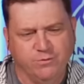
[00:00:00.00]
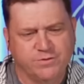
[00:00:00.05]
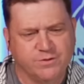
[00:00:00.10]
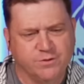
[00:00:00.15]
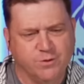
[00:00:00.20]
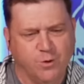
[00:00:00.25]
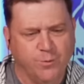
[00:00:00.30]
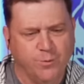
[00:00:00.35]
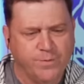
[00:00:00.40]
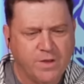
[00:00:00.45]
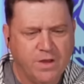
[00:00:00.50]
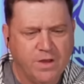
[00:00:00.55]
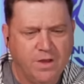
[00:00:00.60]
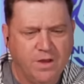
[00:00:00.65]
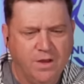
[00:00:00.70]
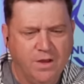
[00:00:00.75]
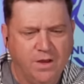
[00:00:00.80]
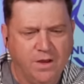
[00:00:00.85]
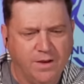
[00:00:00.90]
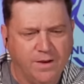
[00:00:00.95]
So
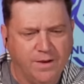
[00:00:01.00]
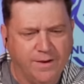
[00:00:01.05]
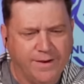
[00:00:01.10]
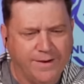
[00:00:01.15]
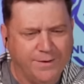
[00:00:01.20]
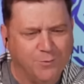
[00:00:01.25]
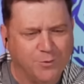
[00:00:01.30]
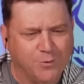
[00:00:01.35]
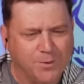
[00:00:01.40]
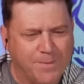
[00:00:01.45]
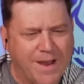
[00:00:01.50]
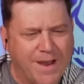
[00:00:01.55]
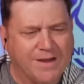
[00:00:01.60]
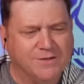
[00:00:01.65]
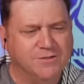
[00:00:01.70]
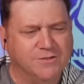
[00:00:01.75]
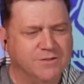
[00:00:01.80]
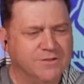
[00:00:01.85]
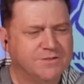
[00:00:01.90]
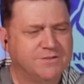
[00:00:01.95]
I don't
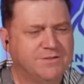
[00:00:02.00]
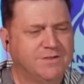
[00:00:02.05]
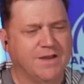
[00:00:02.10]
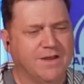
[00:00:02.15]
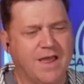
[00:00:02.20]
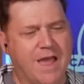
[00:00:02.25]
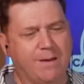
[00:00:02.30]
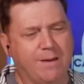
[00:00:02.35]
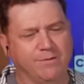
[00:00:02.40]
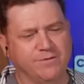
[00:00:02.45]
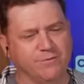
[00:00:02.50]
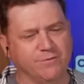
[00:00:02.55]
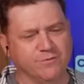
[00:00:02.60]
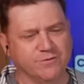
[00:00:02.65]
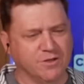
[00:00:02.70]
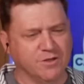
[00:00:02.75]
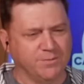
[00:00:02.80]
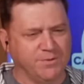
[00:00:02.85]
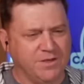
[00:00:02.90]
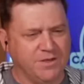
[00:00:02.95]
imagine that Abbotsford's
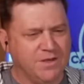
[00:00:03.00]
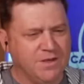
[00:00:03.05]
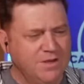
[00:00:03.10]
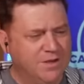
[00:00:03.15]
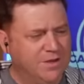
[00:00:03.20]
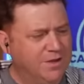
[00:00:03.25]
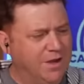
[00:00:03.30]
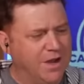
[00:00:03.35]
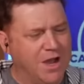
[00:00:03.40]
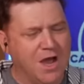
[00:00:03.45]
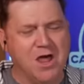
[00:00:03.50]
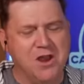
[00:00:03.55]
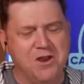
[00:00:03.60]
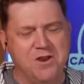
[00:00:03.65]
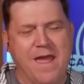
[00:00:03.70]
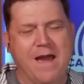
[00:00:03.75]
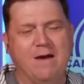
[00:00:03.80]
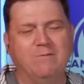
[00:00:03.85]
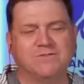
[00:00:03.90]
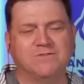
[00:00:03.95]
going to be
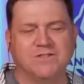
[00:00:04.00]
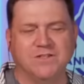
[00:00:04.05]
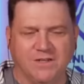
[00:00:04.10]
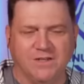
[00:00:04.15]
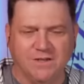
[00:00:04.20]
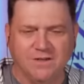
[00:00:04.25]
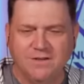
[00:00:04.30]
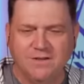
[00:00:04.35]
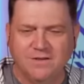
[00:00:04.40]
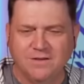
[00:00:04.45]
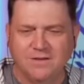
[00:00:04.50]
announcing